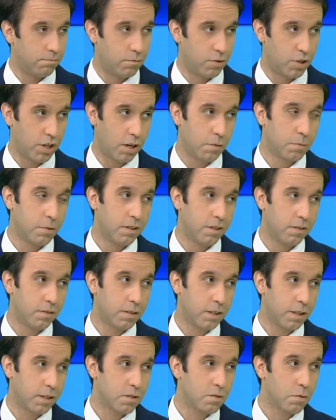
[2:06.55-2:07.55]
chairman of
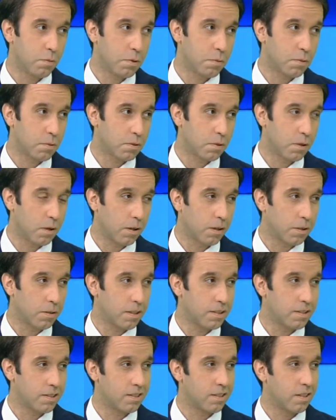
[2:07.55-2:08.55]
the National People's
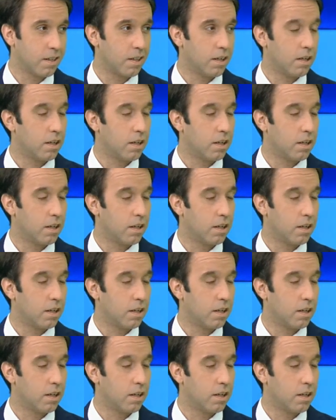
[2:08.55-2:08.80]
Congress.